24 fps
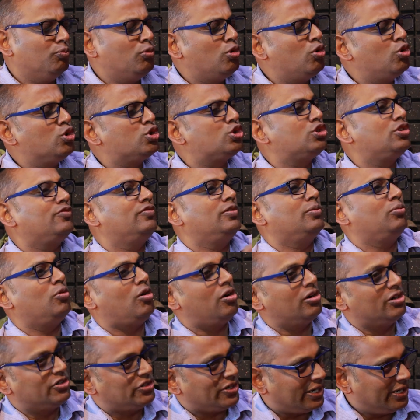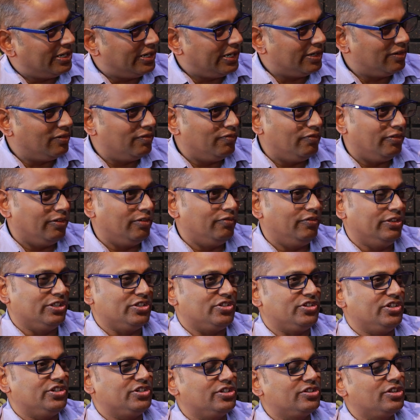Most of the bloggers had weather
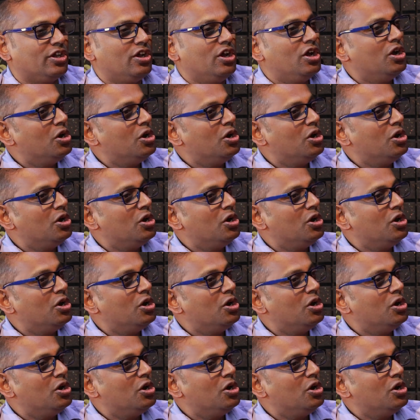stations.